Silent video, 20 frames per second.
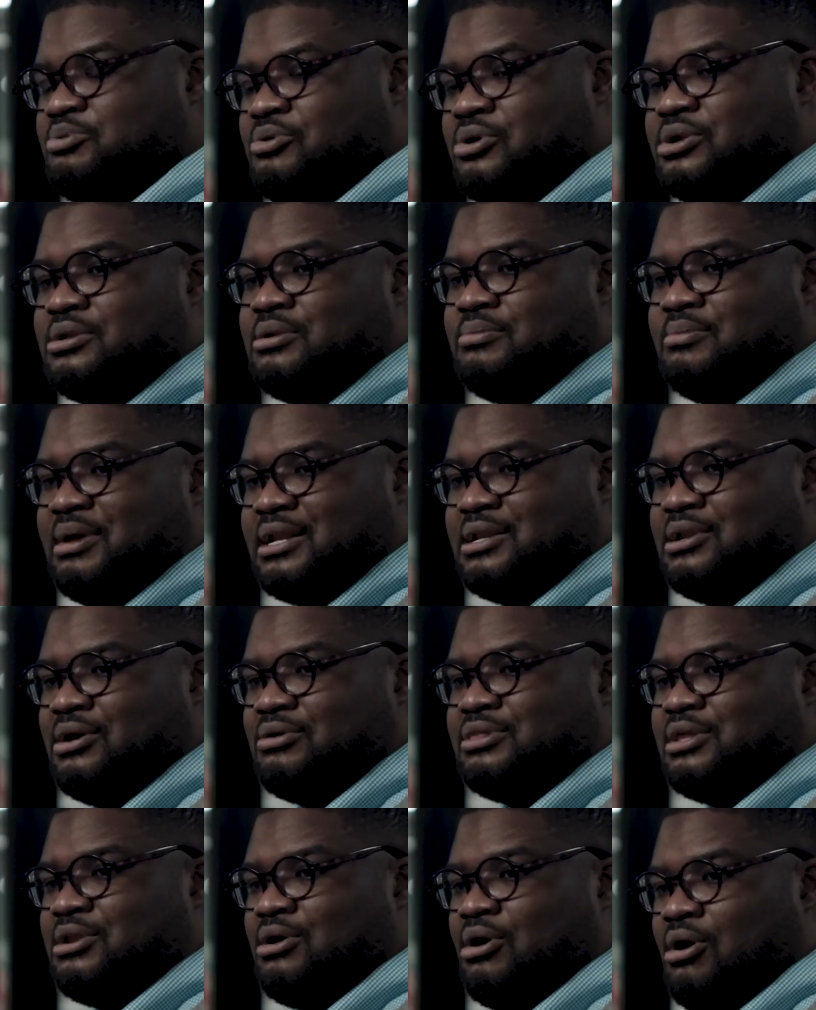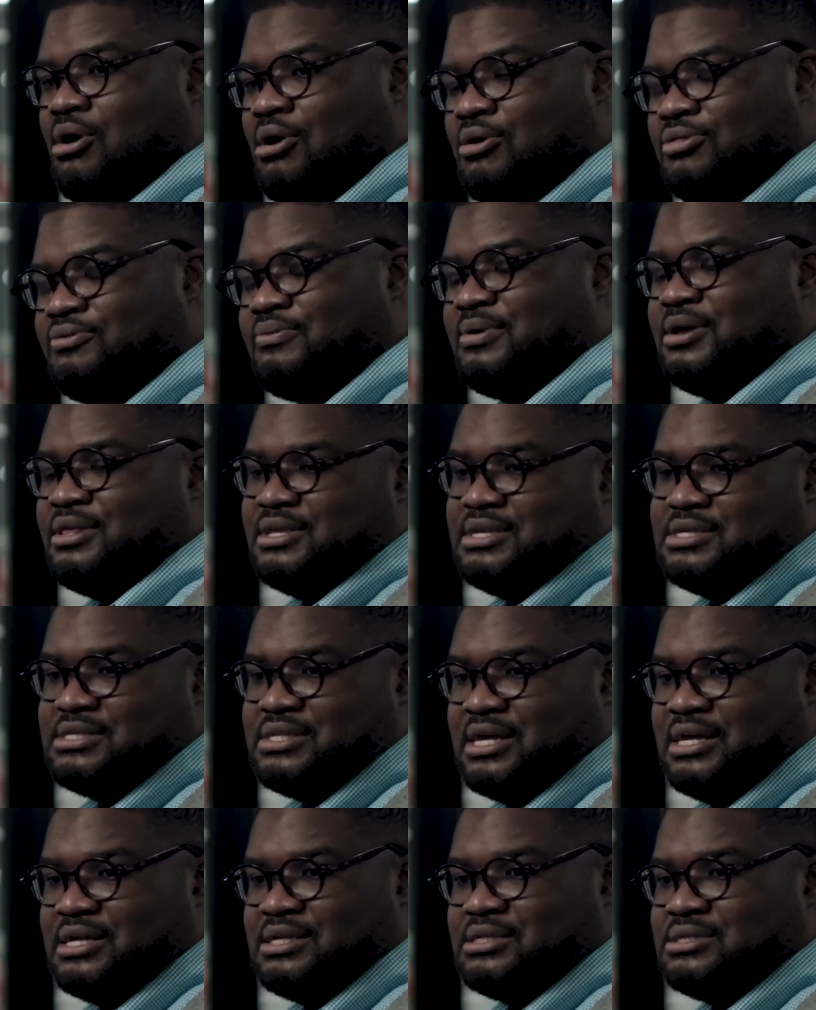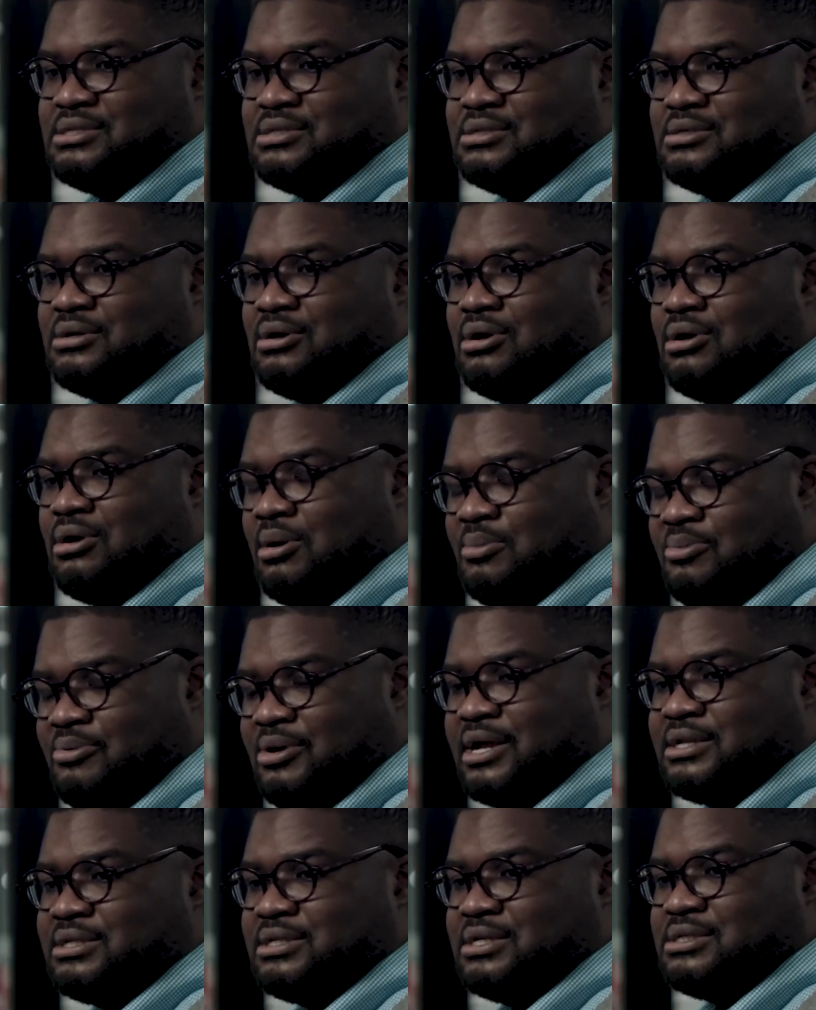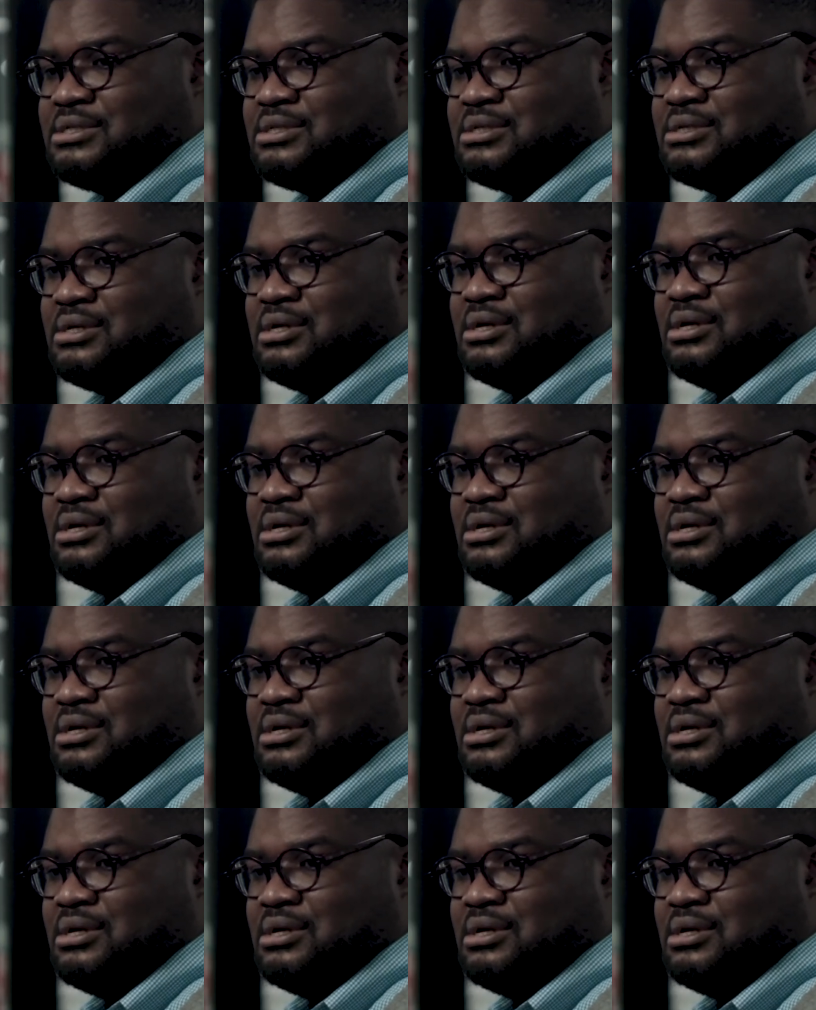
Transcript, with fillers: important to make note that all three of these things are practice.